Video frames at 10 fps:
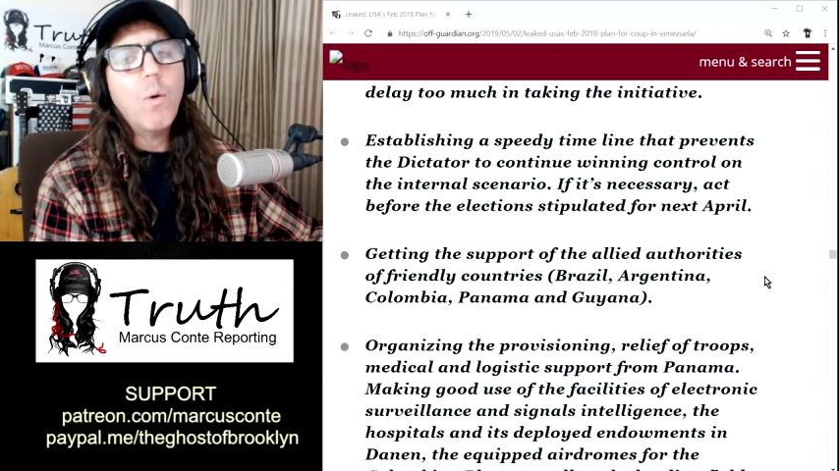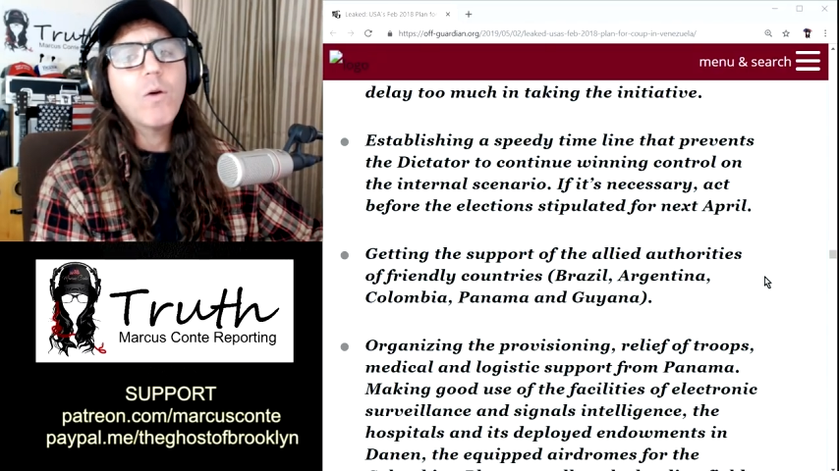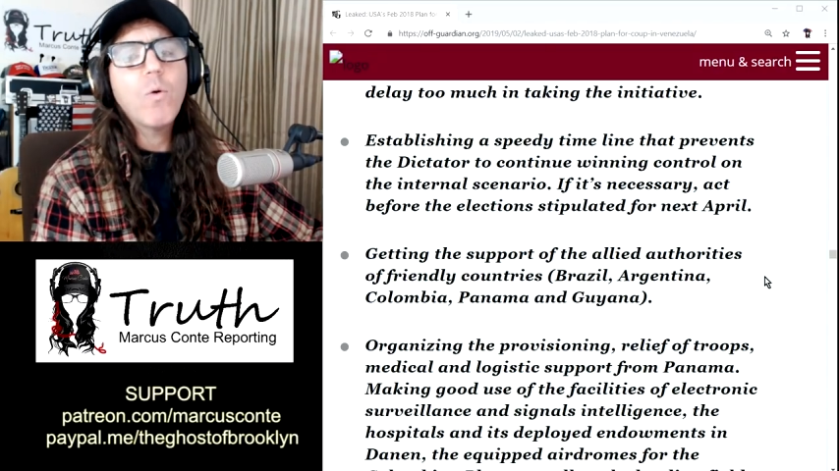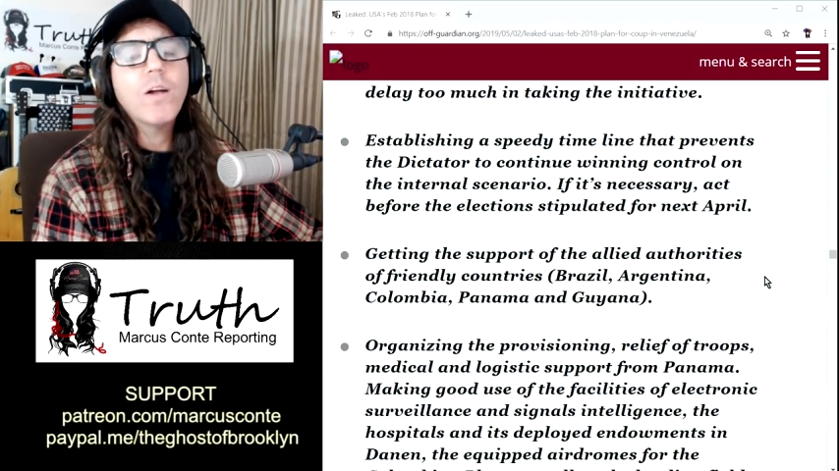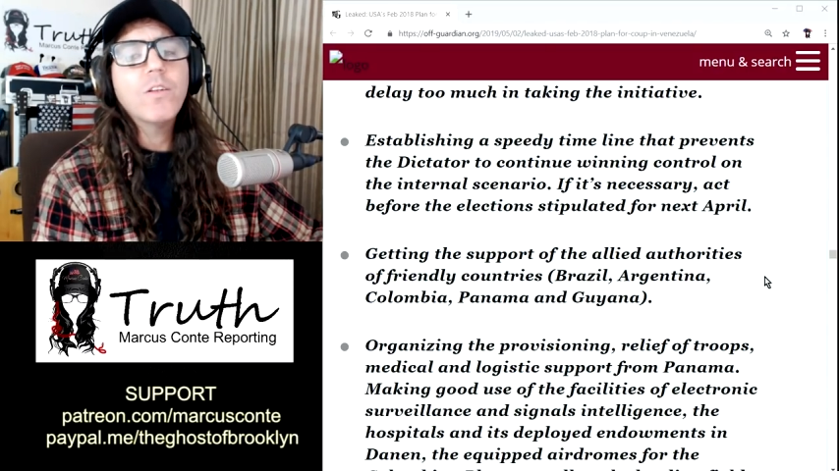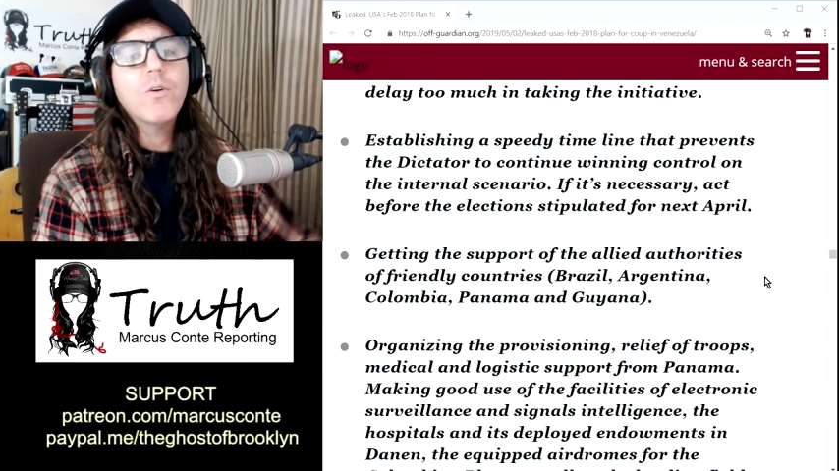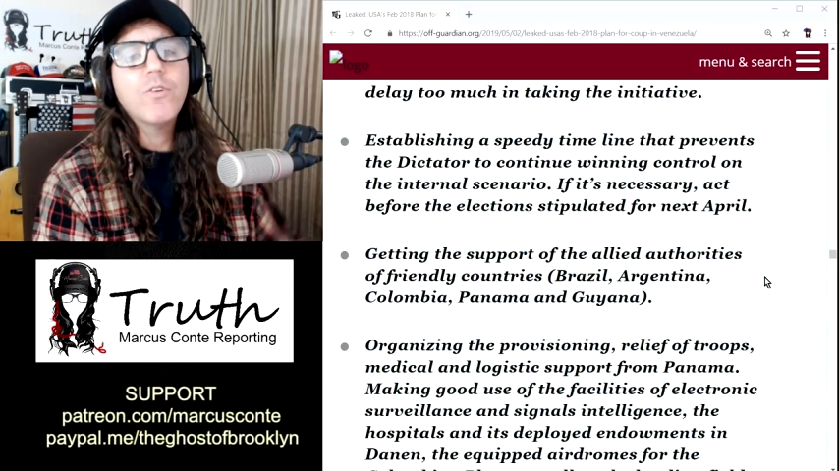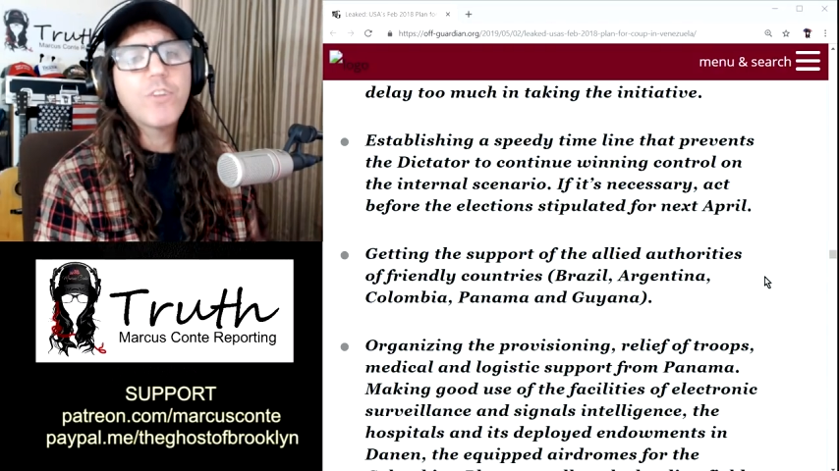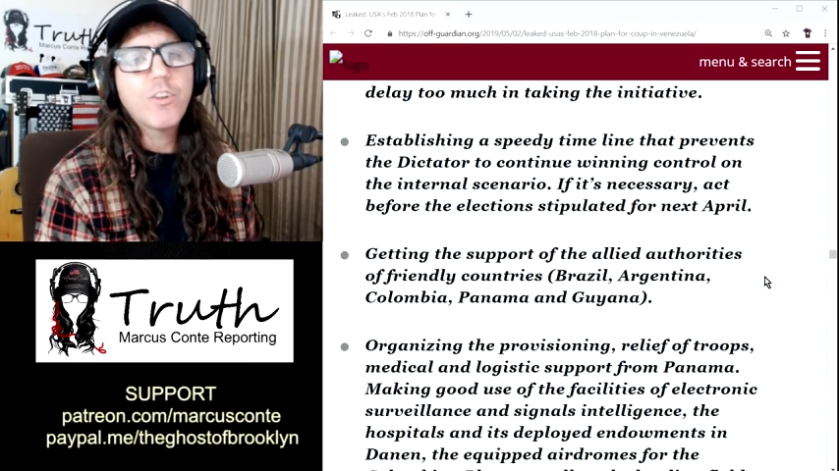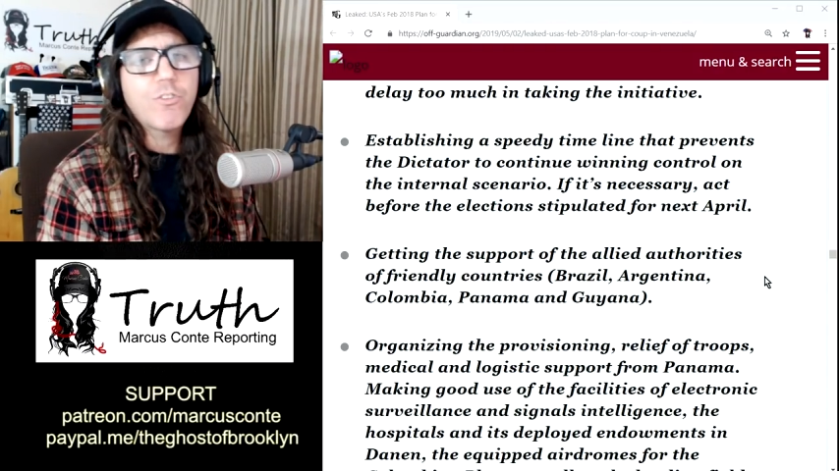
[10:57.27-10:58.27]
Juan Guardo
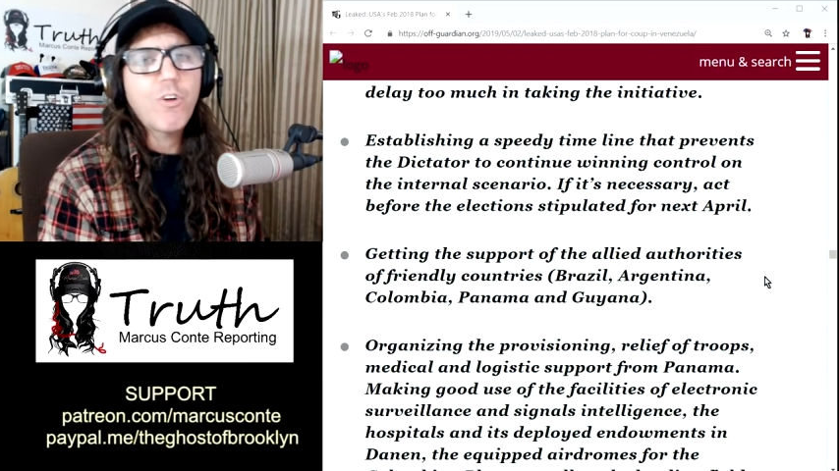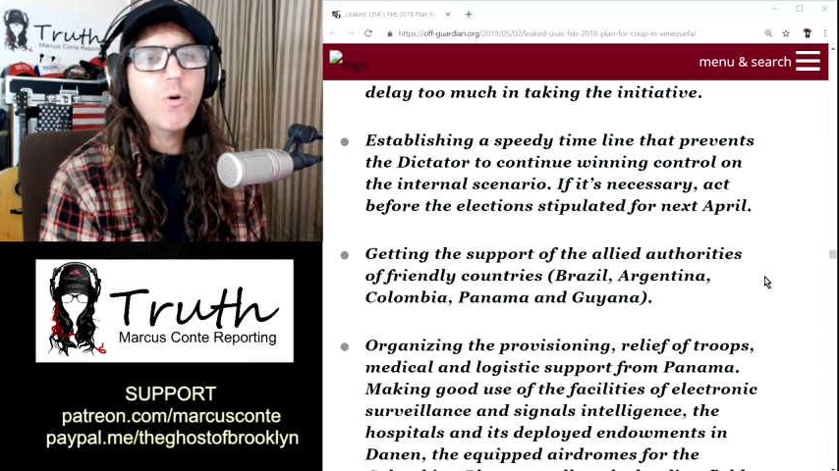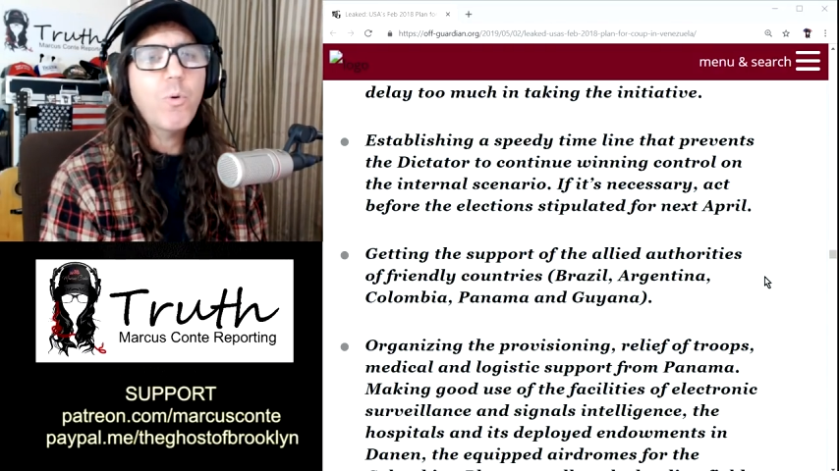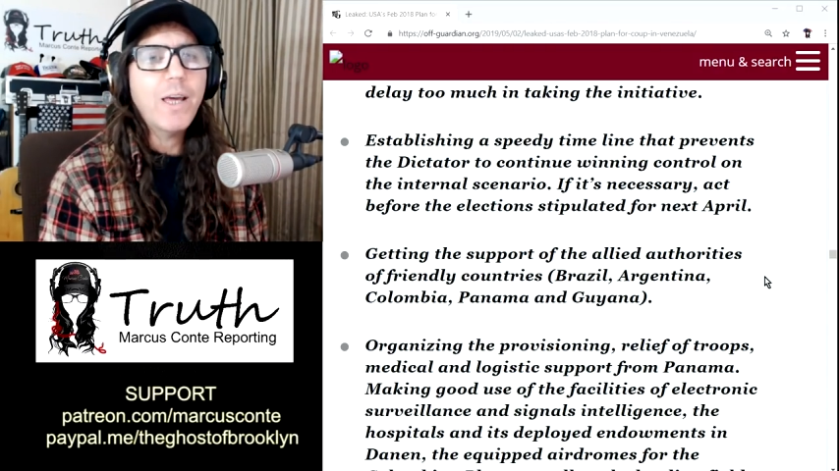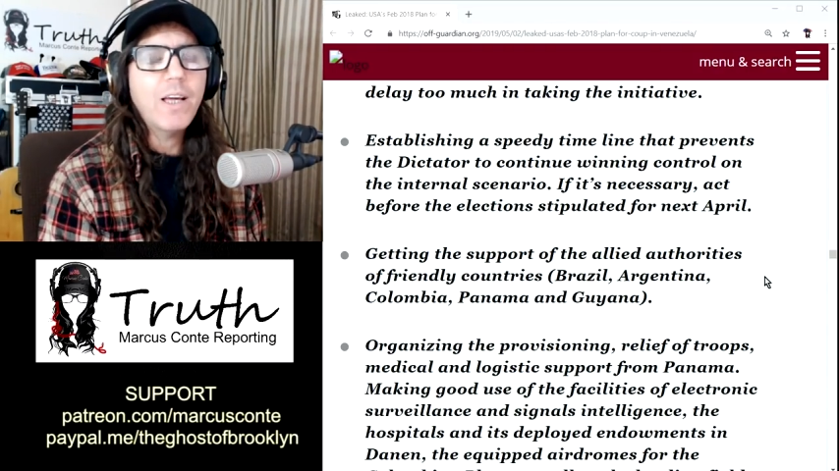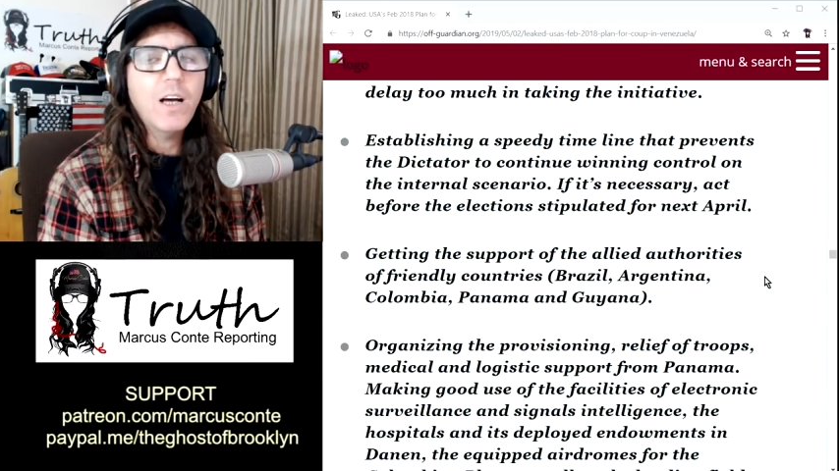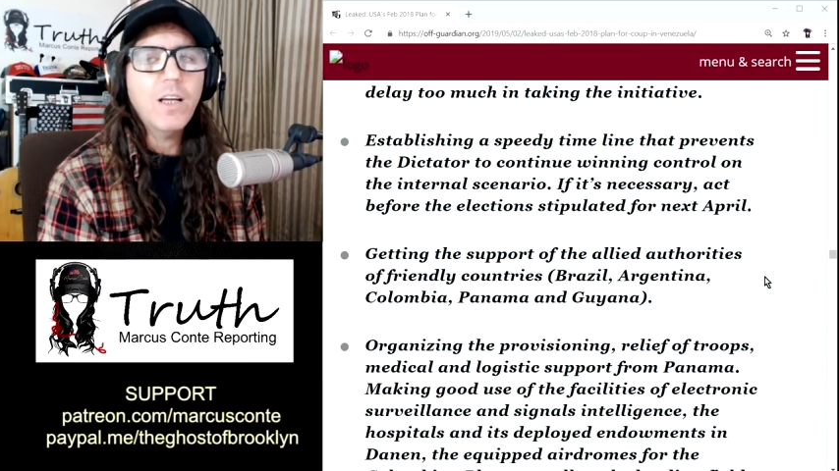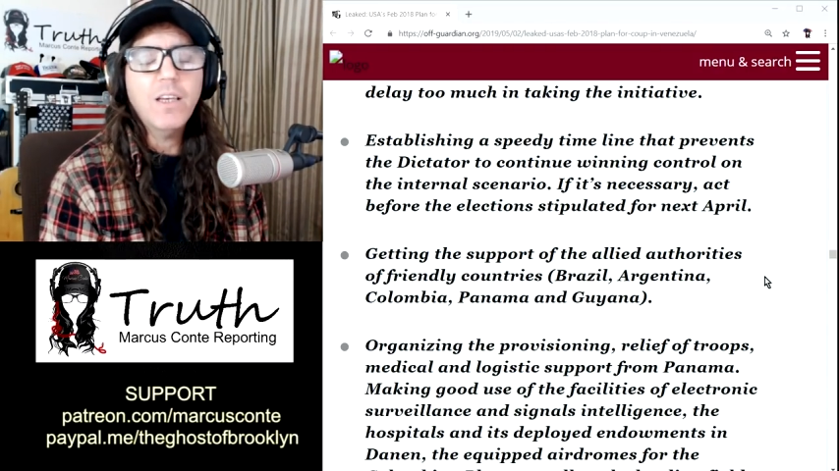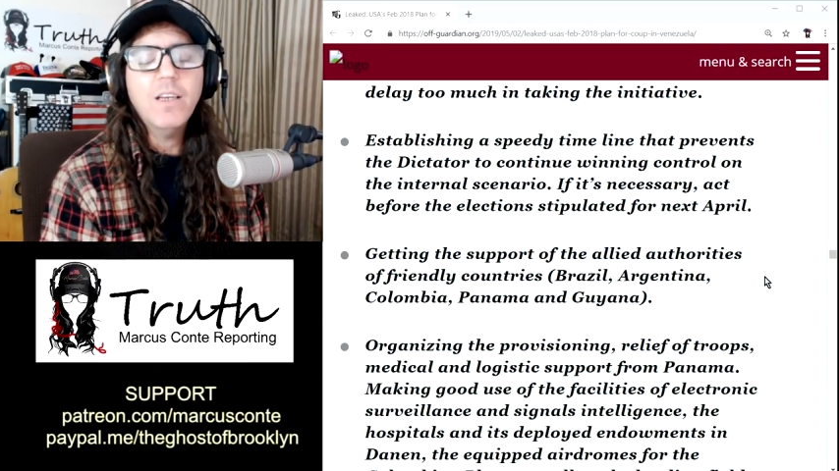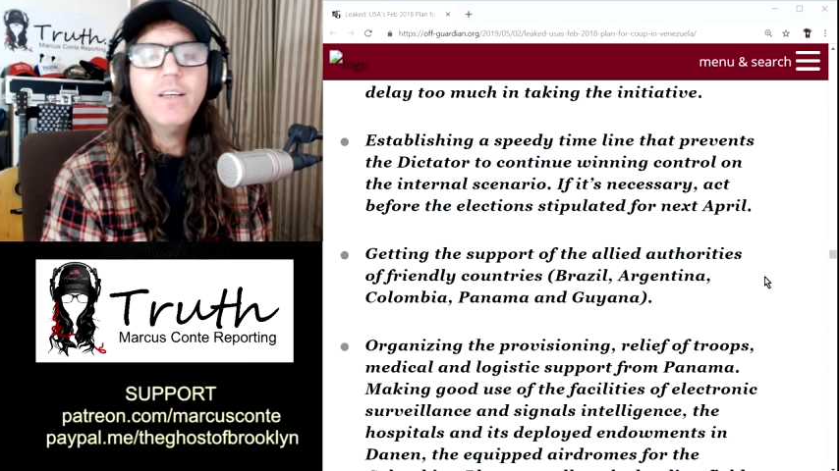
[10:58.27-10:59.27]
is the throwaway gun.